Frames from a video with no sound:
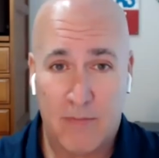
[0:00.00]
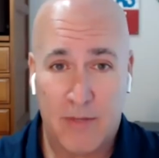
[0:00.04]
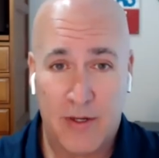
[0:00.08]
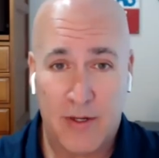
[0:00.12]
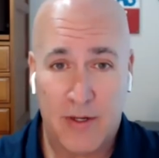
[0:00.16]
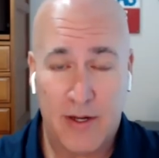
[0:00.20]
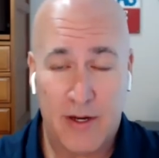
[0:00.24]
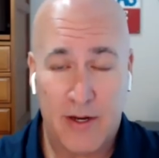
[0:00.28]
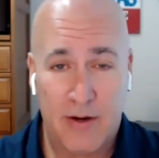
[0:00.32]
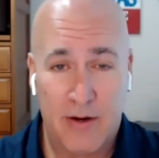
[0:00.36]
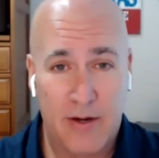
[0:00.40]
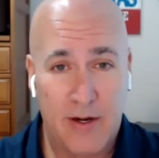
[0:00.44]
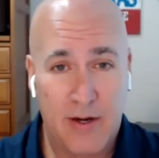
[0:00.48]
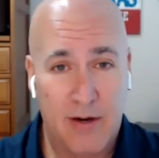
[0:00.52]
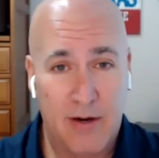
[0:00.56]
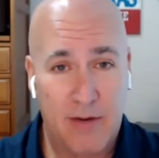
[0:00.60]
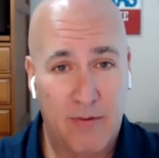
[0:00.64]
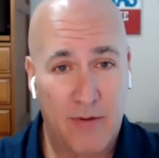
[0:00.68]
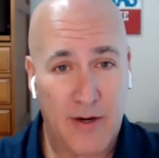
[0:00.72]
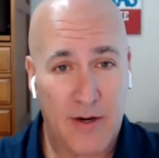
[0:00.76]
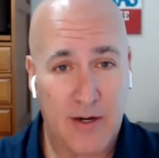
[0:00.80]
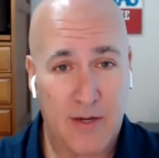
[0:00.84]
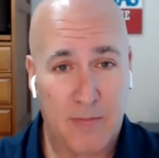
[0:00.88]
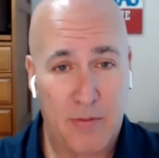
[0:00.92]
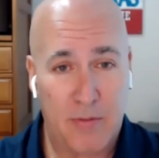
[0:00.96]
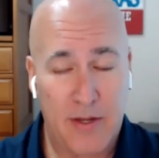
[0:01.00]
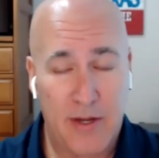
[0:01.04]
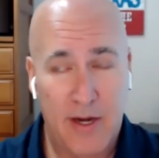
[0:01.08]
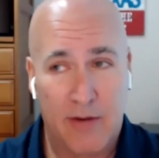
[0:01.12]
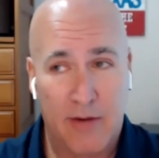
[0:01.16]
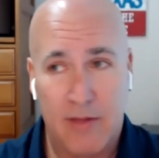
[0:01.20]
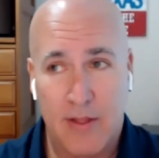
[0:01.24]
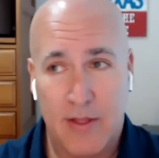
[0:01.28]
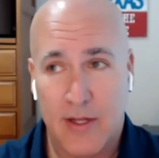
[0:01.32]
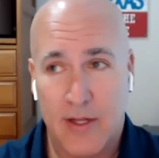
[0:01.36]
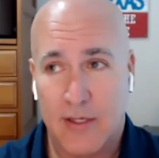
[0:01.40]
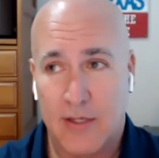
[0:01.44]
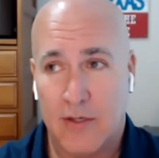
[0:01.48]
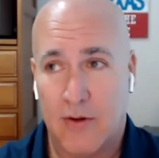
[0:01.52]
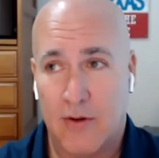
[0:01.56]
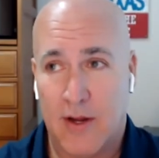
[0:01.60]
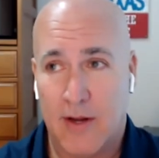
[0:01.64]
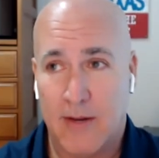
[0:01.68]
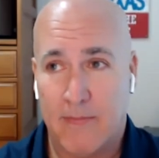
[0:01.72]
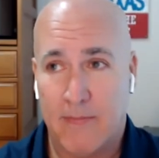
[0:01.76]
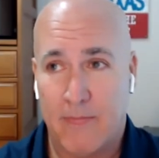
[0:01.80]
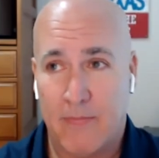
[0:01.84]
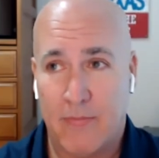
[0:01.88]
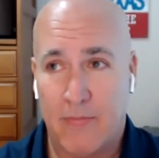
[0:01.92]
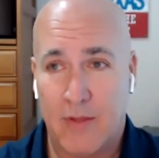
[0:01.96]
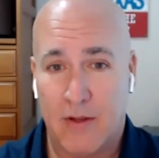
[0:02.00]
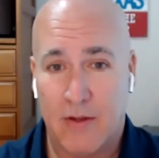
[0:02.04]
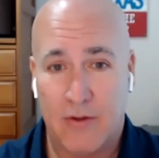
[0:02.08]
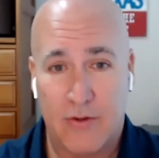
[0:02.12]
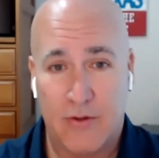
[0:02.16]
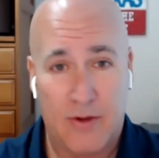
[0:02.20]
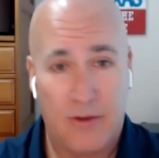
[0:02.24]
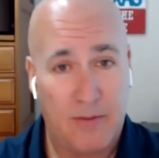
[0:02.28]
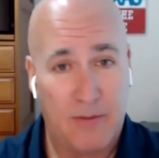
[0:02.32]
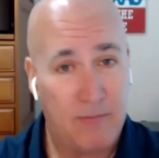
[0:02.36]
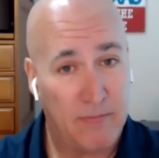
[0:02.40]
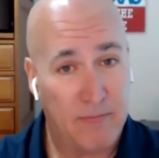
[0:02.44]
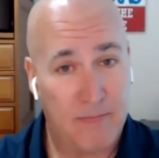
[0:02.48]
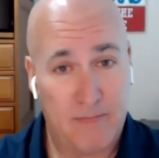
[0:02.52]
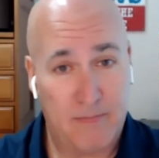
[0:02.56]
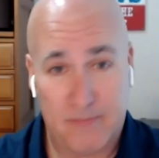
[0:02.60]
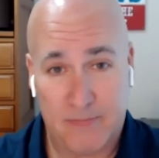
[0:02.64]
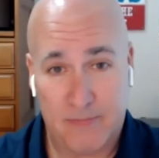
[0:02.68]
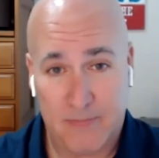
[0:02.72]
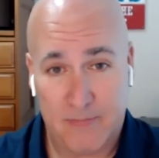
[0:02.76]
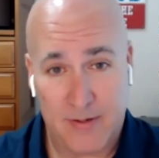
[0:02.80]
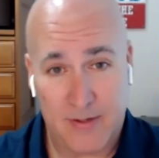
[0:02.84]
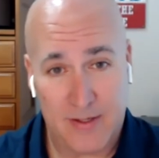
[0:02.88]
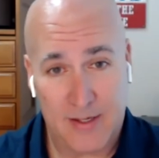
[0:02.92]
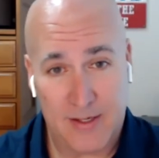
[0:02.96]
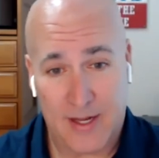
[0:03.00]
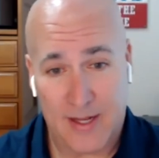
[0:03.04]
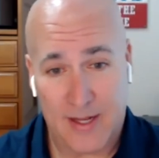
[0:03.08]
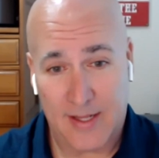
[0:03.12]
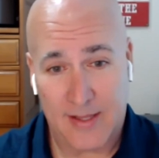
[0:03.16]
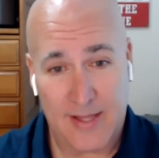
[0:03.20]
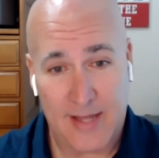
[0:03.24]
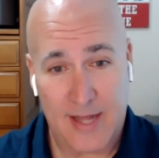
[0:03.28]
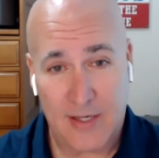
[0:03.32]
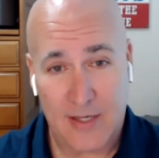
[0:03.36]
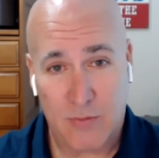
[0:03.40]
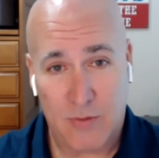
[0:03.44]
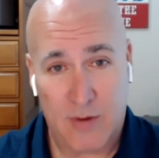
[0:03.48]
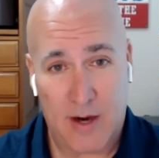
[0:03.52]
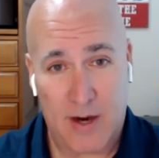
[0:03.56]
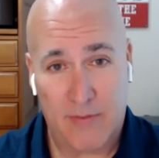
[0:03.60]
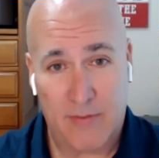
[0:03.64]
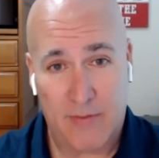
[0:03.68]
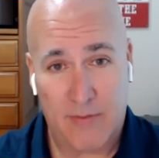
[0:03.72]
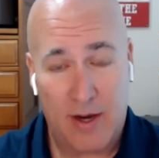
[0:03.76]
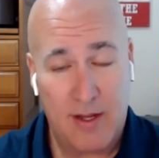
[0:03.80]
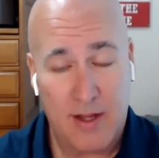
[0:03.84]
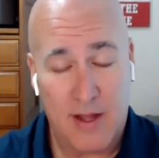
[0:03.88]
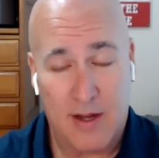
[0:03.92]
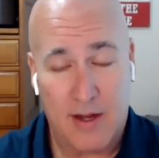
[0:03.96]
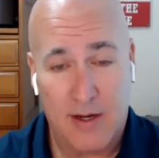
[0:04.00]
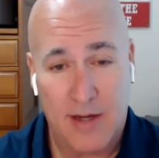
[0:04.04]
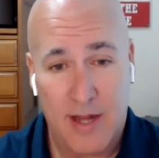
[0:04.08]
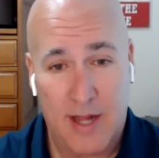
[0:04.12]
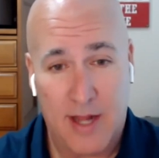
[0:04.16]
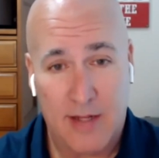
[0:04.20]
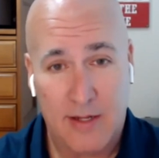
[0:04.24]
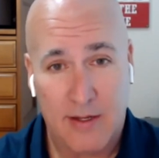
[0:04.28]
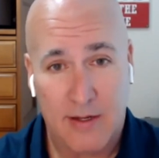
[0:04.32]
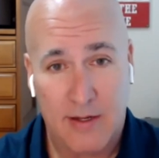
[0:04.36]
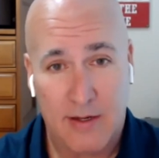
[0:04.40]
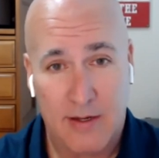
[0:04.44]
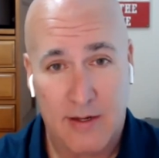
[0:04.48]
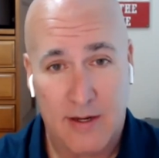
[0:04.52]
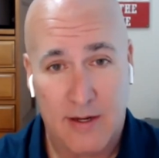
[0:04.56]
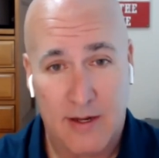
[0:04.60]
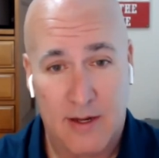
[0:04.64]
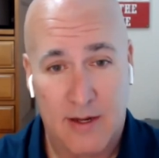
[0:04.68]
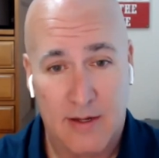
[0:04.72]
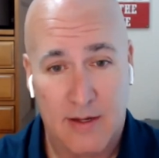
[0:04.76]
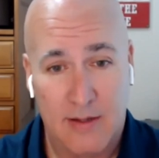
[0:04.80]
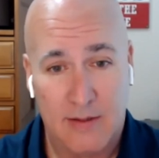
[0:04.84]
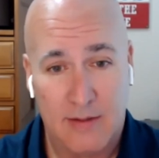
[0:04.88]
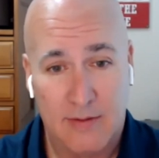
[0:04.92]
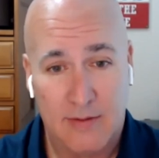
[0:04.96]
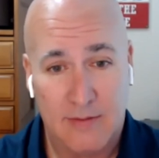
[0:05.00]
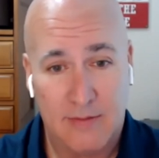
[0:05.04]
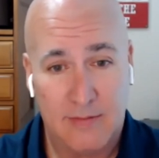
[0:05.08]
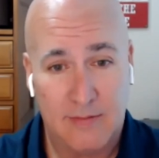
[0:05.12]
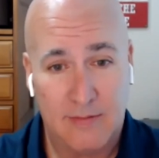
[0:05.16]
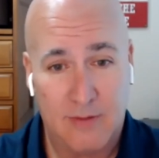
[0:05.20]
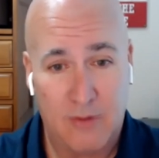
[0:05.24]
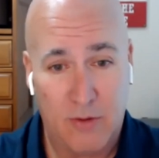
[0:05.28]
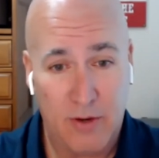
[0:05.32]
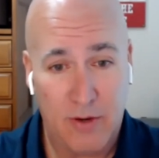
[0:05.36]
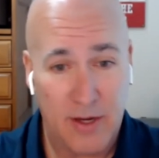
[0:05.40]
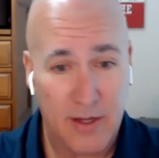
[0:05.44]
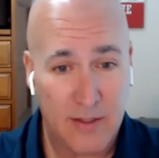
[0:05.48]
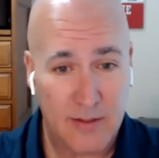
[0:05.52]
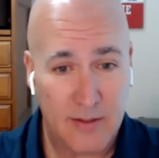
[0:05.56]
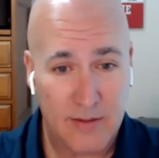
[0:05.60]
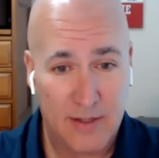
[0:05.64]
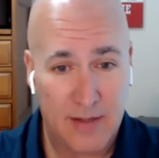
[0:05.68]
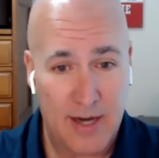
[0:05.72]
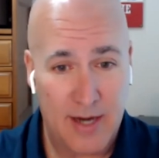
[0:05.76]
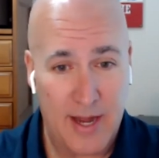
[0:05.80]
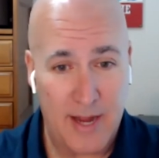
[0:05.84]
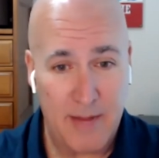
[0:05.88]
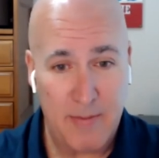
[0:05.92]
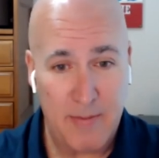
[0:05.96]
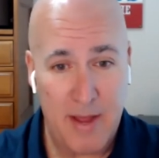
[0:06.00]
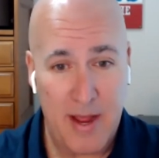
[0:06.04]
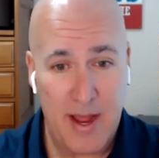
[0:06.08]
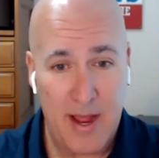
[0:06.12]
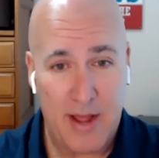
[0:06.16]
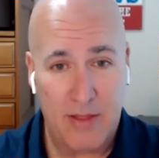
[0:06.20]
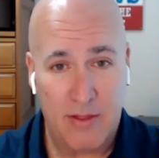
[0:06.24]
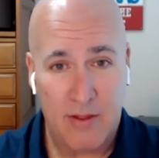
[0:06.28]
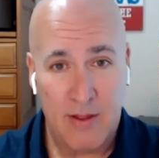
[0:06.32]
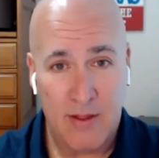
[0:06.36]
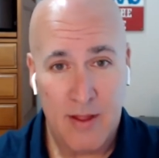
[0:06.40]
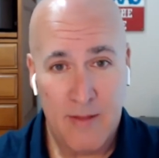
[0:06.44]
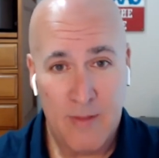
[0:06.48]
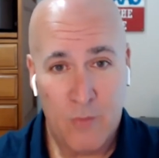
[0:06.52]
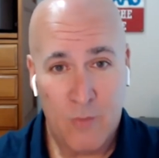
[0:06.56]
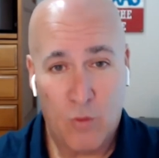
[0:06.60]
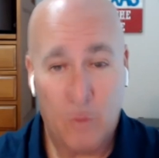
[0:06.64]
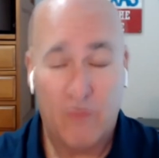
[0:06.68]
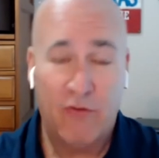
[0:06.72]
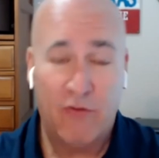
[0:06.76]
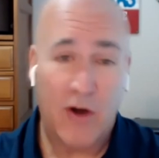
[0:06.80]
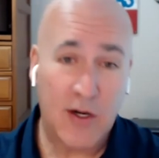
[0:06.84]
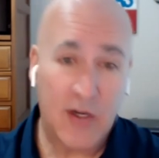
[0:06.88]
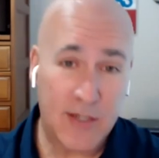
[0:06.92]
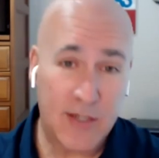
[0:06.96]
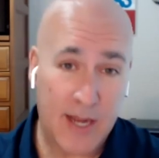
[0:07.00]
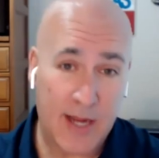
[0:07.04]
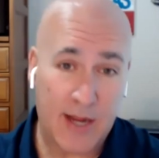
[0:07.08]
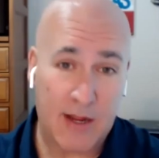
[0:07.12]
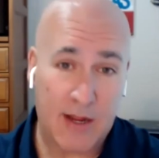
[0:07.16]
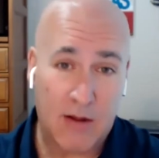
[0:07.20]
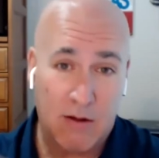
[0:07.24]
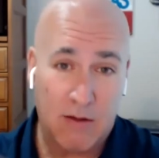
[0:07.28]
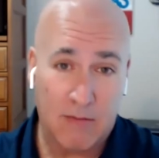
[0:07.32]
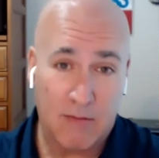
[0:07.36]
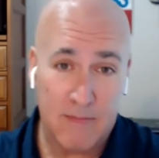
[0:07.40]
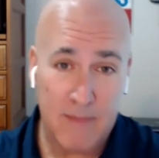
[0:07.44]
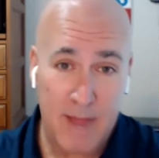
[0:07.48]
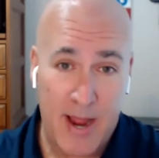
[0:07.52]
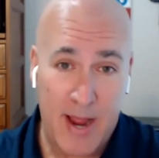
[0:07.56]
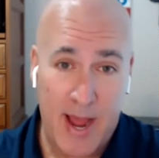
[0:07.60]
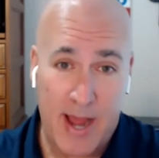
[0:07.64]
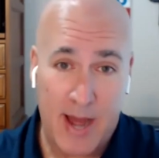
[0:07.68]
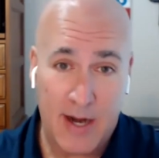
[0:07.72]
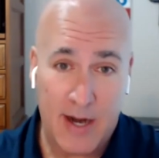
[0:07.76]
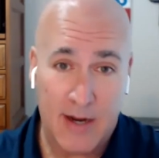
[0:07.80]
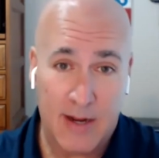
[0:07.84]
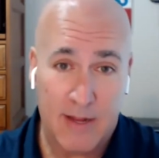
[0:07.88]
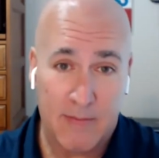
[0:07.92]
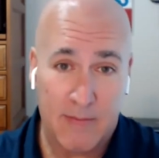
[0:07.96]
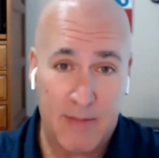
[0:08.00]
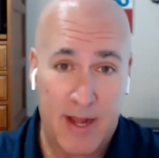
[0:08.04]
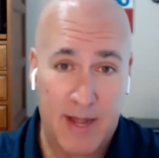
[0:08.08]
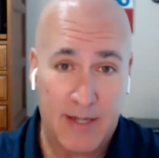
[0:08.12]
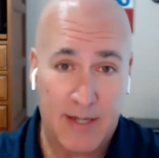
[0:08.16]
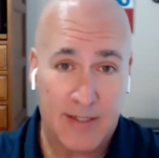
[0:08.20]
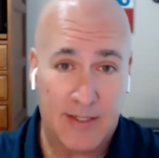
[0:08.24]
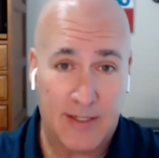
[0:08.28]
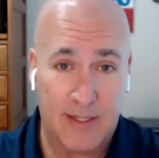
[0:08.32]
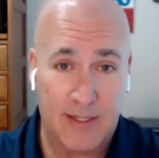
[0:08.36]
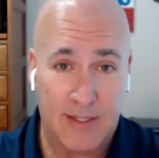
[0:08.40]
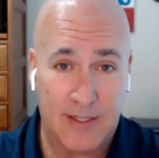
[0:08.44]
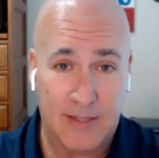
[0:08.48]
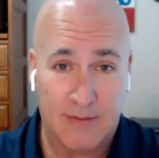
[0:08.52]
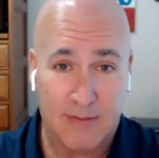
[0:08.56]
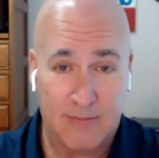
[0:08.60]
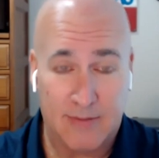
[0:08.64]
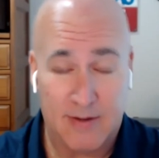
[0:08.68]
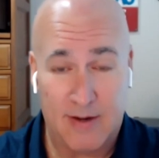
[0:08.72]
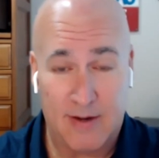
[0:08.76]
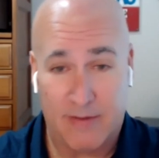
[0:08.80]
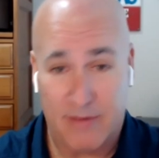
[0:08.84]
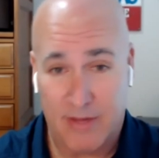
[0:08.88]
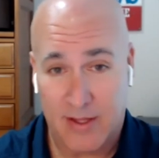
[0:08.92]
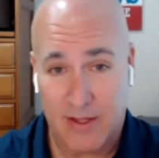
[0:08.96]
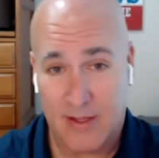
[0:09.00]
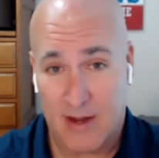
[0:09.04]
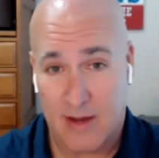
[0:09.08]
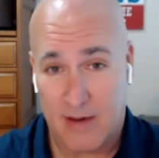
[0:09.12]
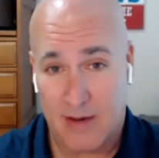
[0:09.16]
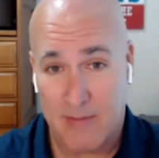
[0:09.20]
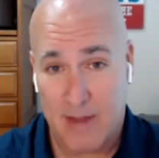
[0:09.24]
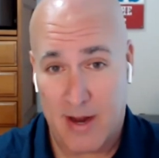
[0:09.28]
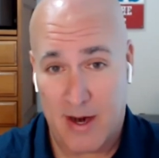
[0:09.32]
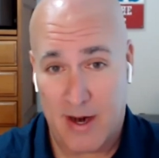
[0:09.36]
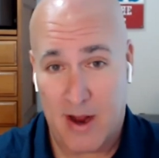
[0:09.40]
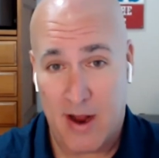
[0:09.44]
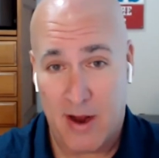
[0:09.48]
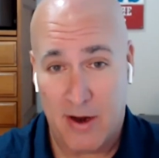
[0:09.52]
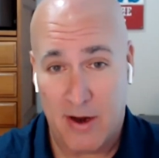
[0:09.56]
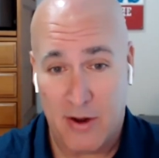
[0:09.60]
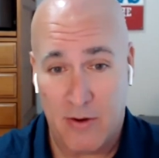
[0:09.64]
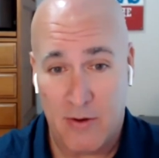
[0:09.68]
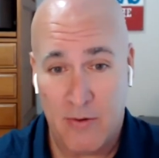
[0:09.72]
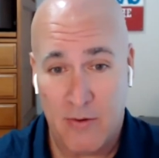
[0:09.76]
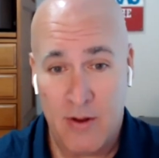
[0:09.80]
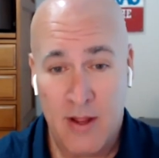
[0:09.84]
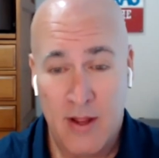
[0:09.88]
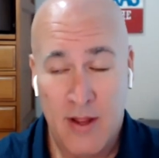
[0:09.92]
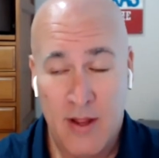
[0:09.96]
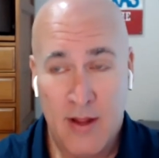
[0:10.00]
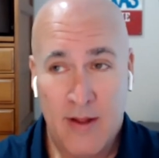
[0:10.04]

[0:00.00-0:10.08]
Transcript: but you know, you don't want to deplete everything. So I, so I, that's whenever I contacted uh, Chris at I A Path. Well, first I called Matt, and Matt says, well, have you thought about auto?